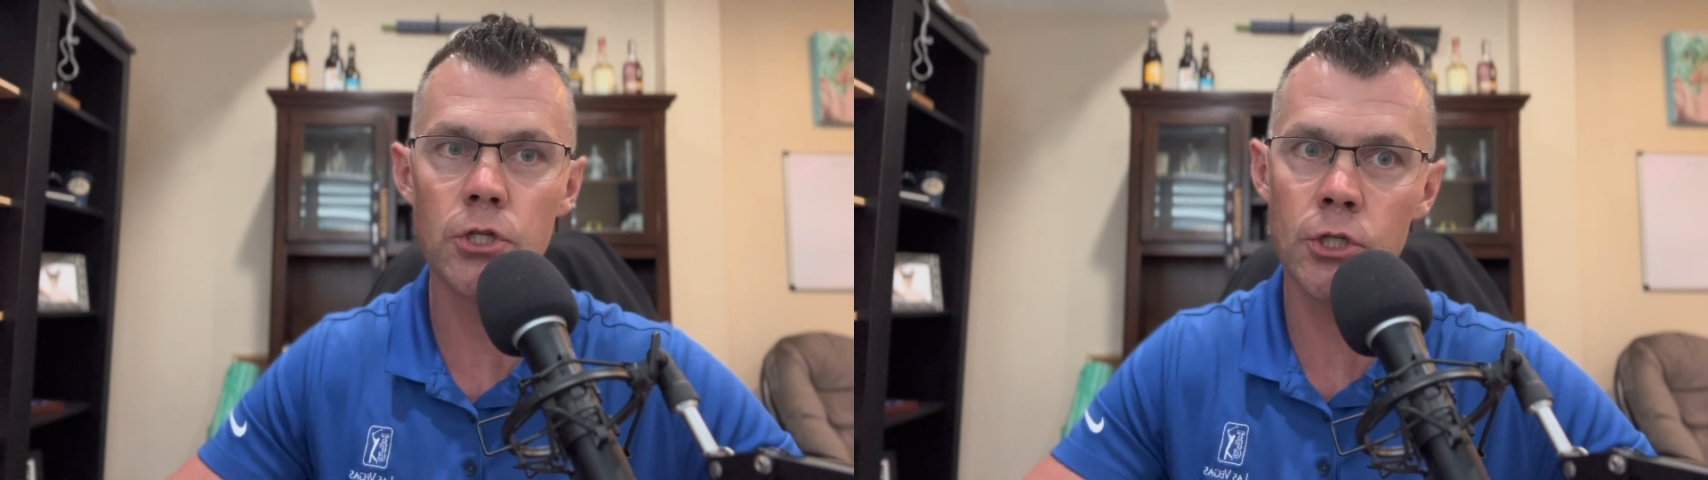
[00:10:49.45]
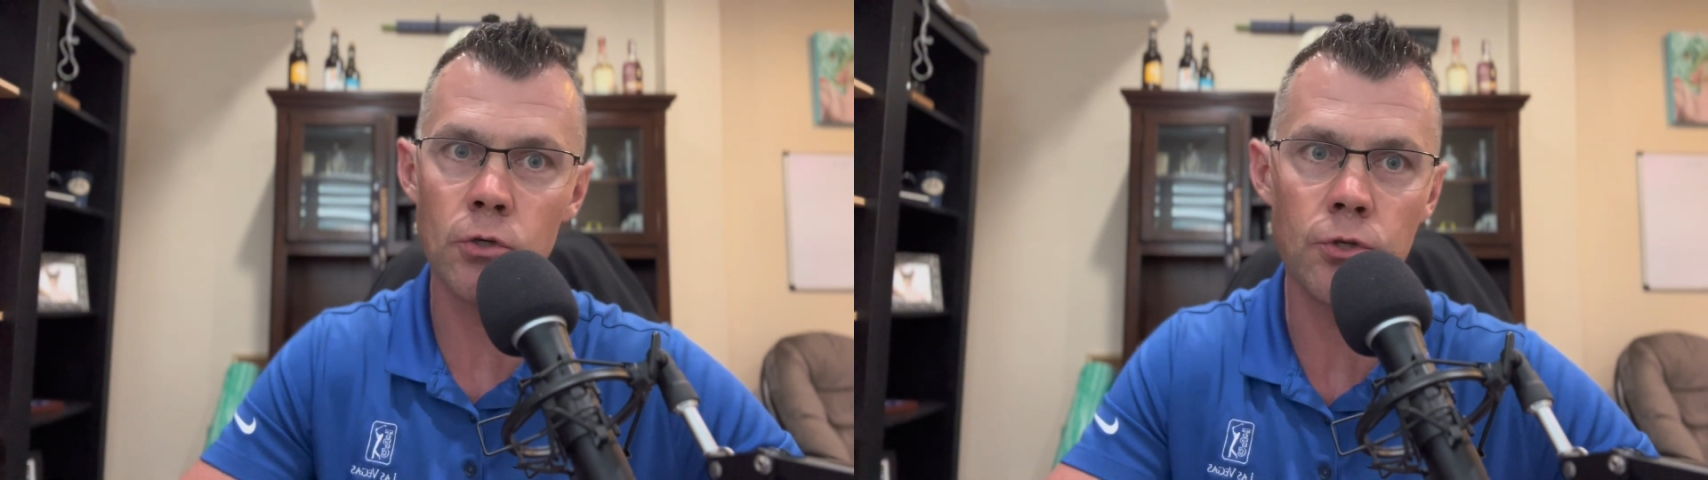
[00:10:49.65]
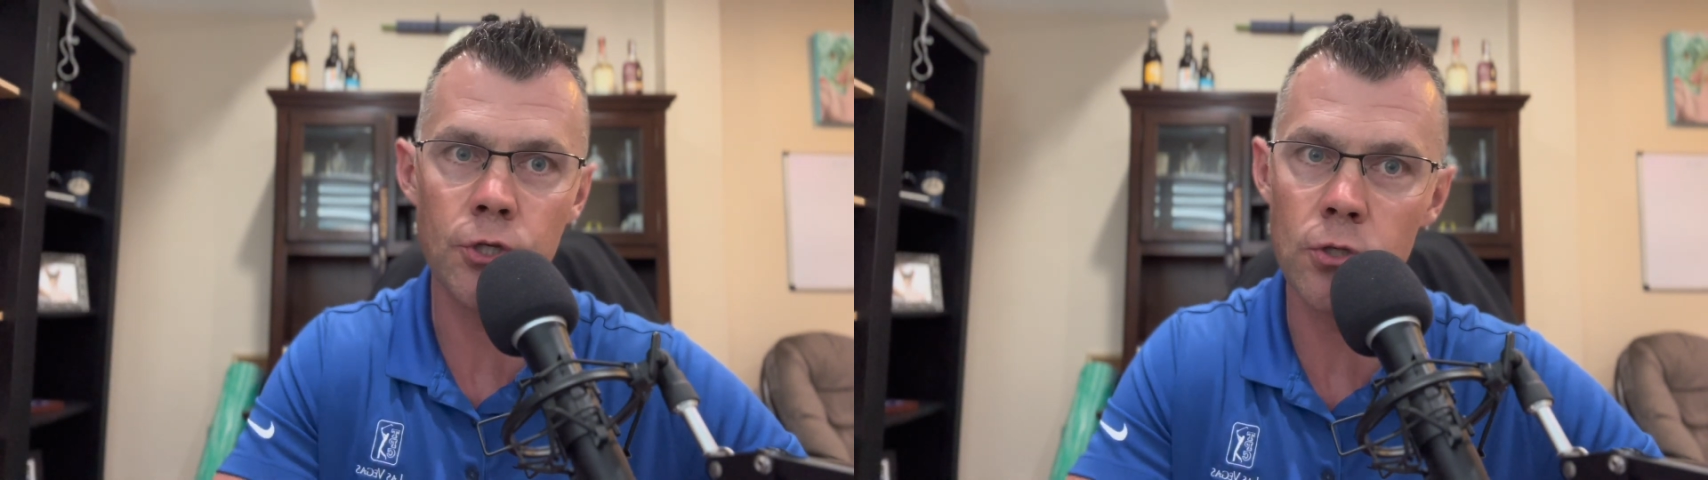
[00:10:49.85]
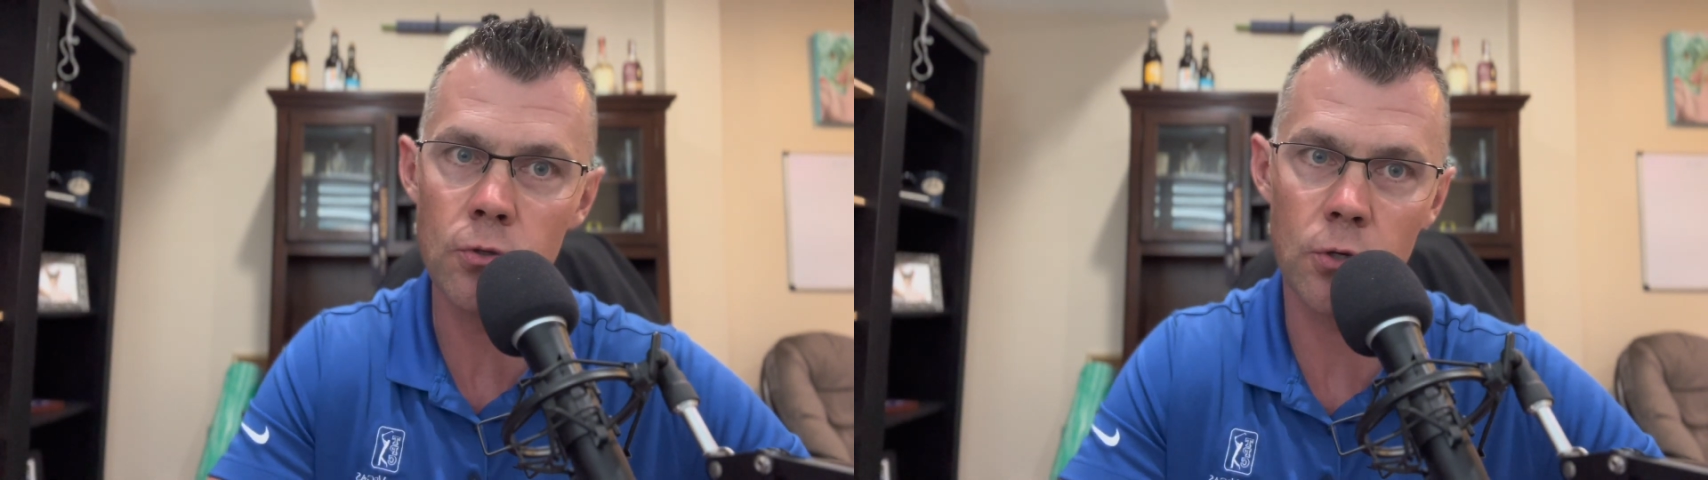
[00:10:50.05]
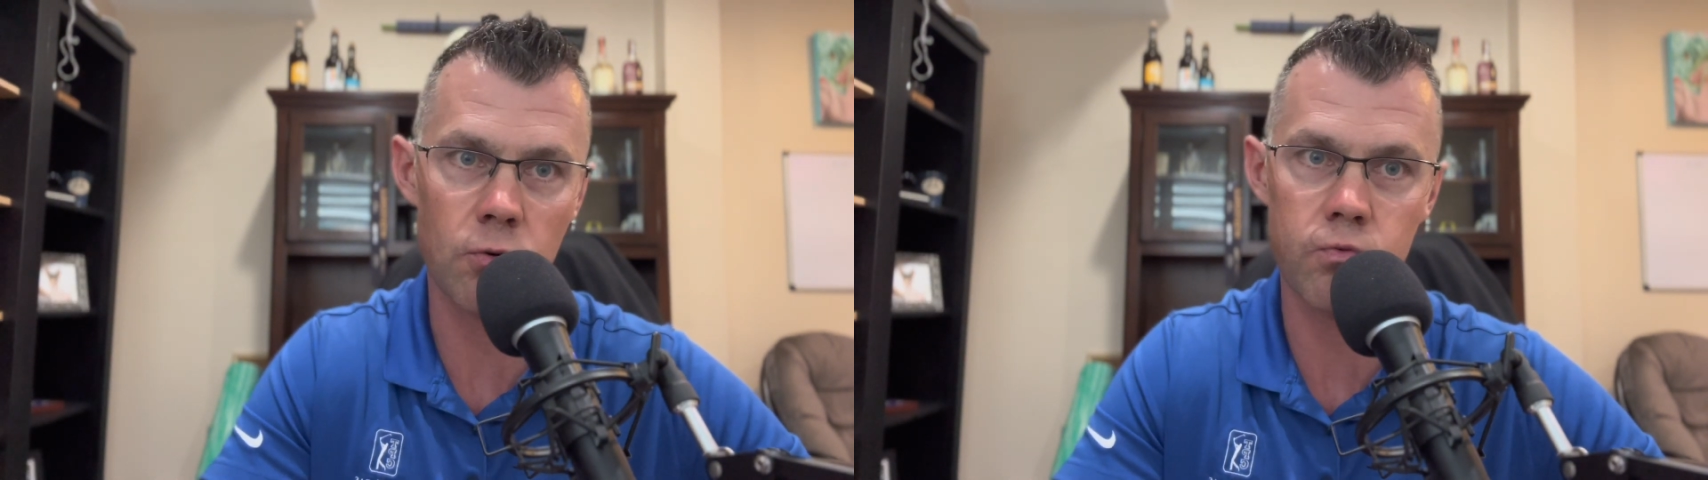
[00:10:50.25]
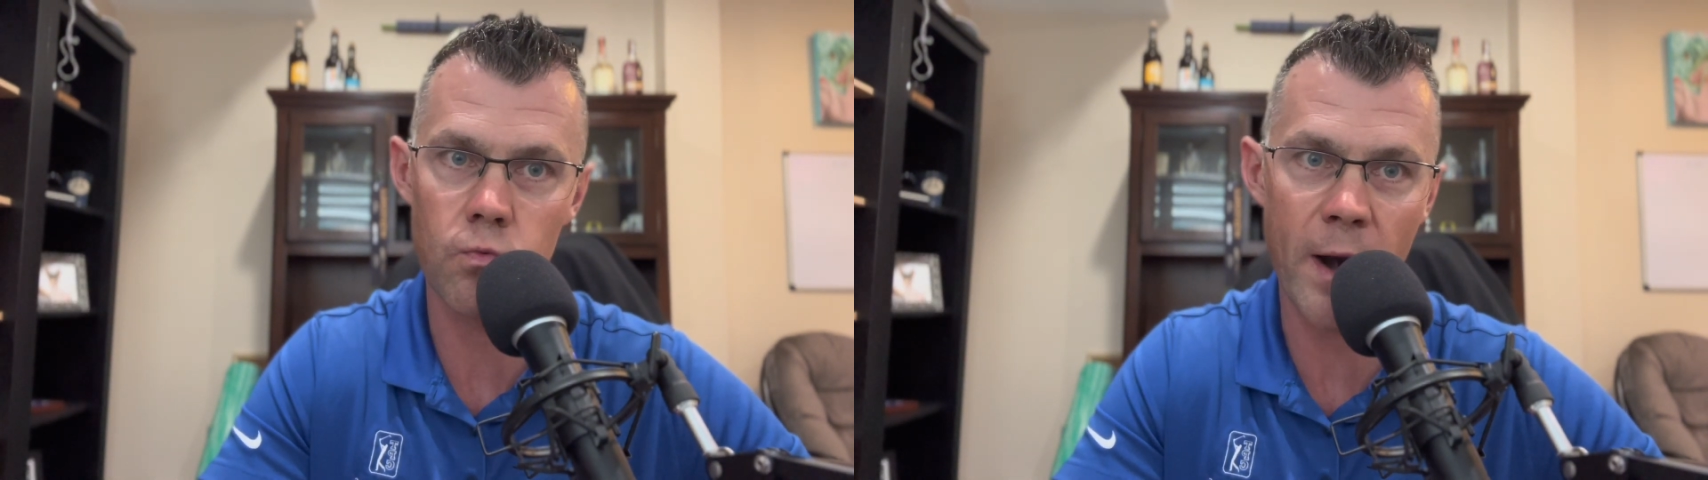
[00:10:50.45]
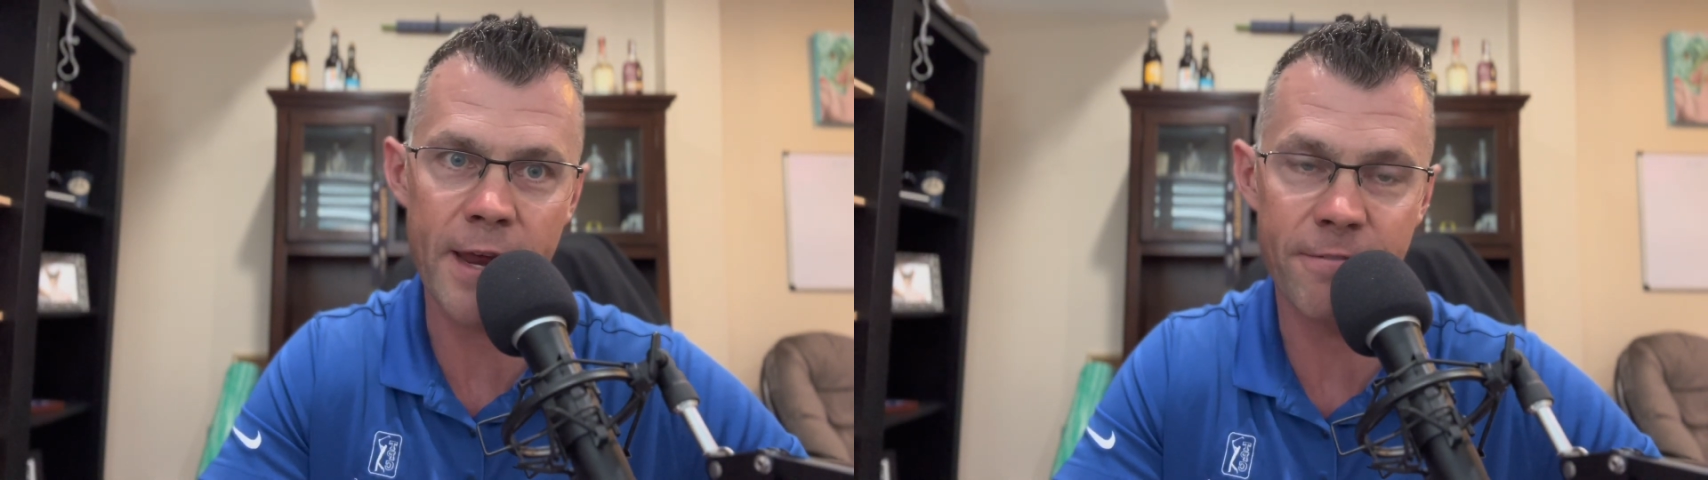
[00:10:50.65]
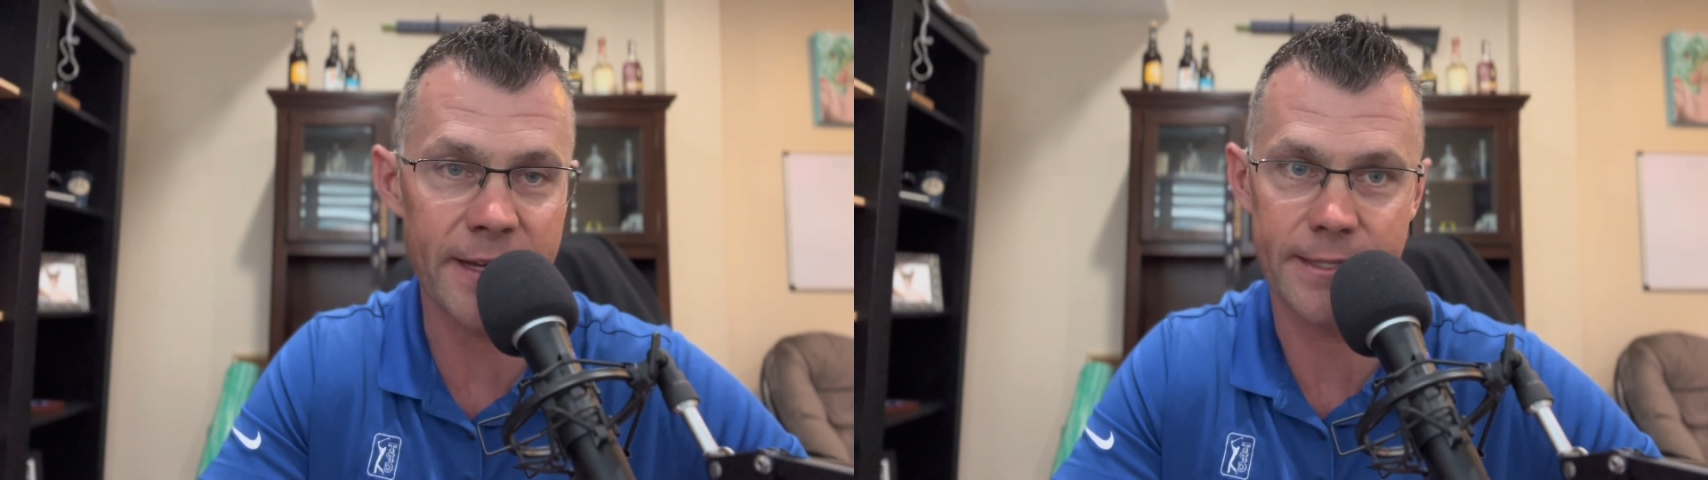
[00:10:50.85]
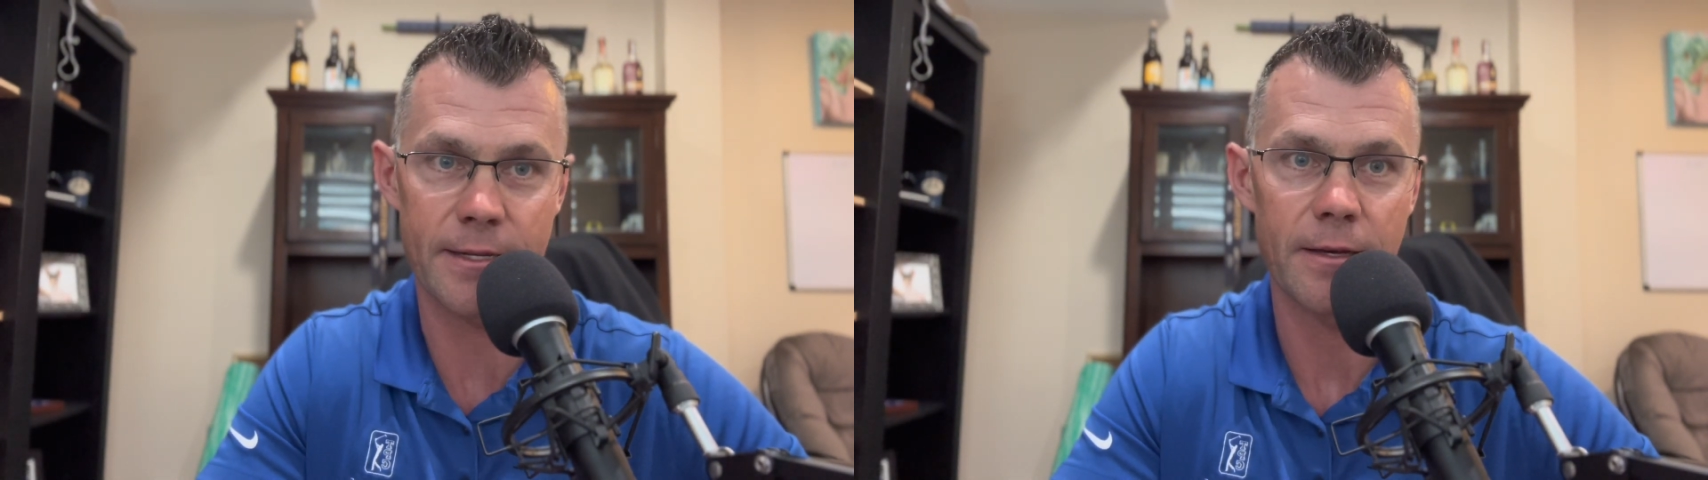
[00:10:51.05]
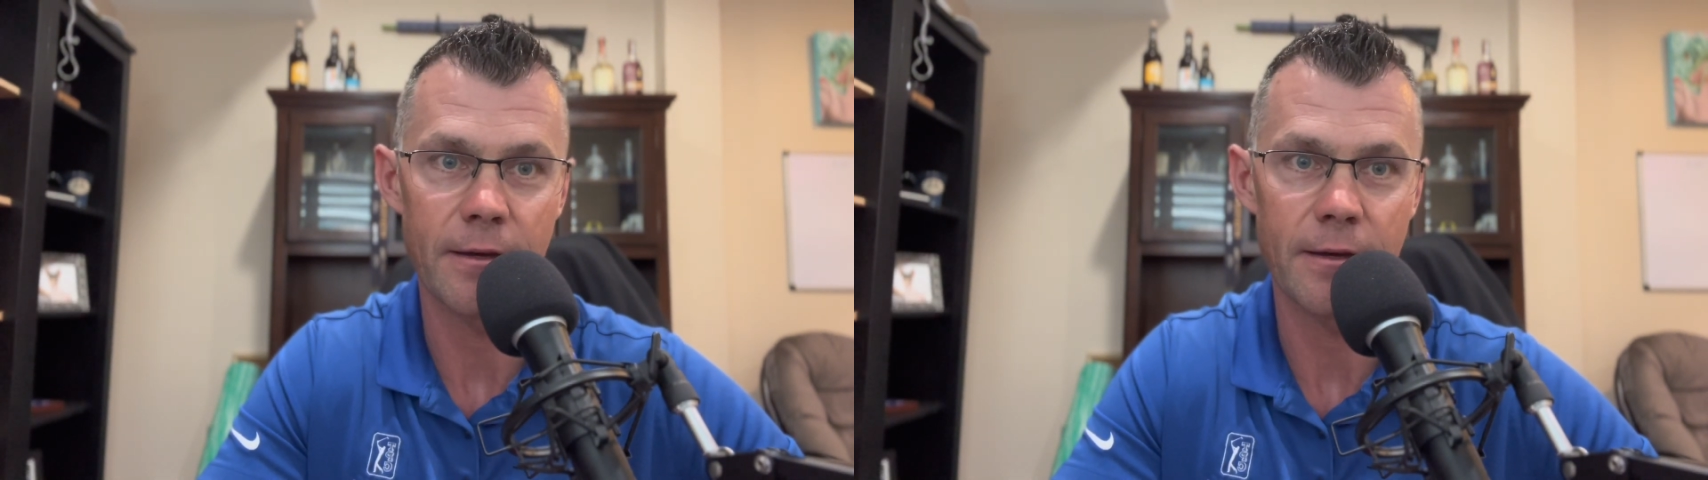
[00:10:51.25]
dude, you crave it.